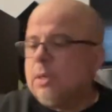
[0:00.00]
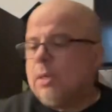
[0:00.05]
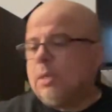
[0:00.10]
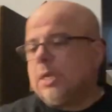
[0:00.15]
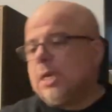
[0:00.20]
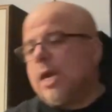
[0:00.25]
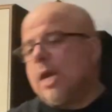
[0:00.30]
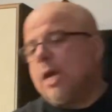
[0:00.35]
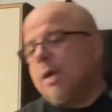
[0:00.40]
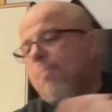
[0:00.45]

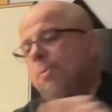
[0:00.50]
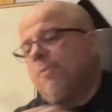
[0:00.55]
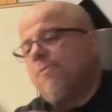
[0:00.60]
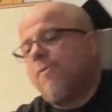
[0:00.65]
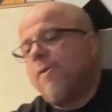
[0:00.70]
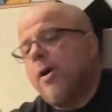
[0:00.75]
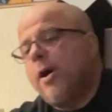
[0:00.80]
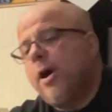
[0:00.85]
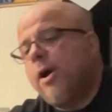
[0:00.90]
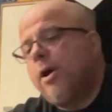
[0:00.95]
the
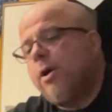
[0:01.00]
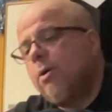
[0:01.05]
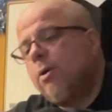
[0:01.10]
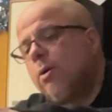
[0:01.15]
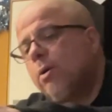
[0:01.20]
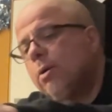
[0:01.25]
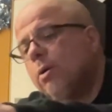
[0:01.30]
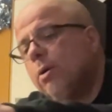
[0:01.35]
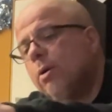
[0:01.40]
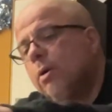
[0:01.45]
amplifier
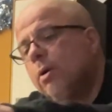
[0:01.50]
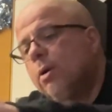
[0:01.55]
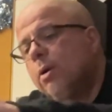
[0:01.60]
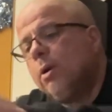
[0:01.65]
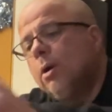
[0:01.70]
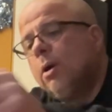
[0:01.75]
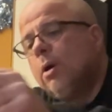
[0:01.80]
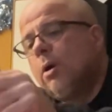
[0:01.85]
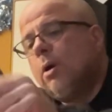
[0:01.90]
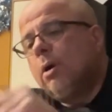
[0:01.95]

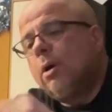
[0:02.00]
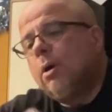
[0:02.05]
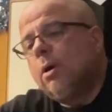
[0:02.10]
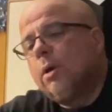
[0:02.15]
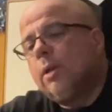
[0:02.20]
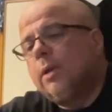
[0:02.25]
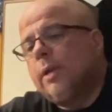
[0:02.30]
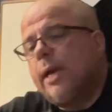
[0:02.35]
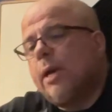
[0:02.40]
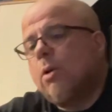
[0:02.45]

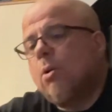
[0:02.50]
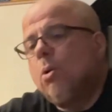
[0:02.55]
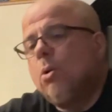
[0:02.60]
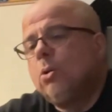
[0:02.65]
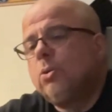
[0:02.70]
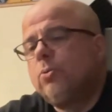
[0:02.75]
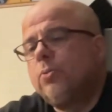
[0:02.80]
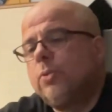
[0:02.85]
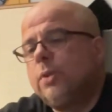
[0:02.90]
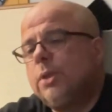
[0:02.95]
that
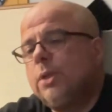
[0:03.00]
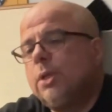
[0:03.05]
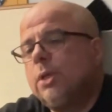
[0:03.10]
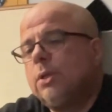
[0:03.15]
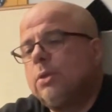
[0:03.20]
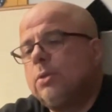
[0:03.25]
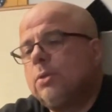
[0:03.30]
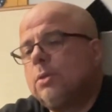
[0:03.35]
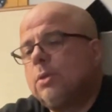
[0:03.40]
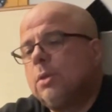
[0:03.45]
goes with
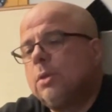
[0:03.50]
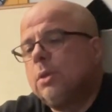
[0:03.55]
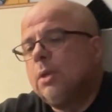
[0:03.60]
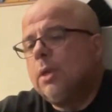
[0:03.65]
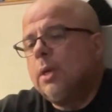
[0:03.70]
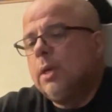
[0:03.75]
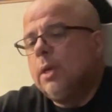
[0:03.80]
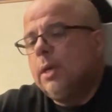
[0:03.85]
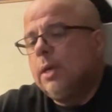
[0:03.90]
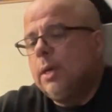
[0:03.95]
this,
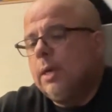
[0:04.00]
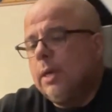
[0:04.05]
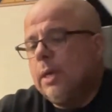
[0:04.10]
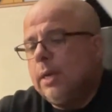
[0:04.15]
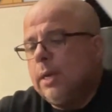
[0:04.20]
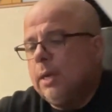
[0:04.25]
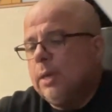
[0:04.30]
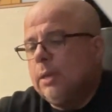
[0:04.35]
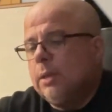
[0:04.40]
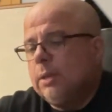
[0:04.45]

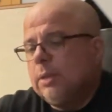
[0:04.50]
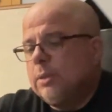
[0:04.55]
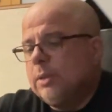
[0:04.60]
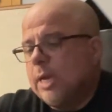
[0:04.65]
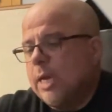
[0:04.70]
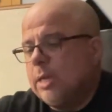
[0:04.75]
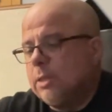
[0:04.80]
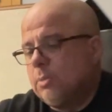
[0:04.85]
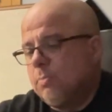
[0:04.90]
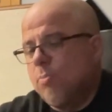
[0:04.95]
it's
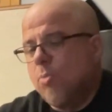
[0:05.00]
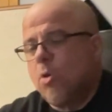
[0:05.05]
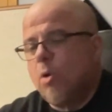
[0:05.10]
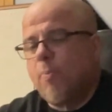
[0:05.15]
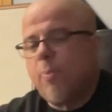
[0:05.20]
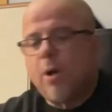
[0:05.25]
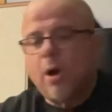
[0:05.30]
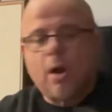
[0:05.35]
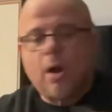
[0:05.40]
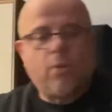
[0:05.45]
got some more
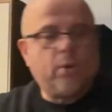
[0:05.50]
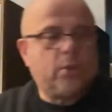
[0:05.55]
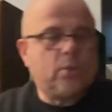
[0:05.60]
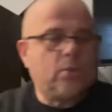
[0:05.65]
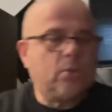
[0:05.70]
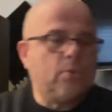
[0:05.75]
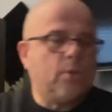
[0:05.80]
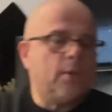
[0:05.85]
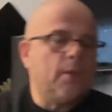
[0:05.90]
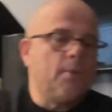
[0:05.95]
power
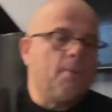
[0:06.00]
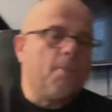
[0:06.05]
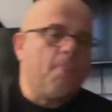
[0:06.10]
to it,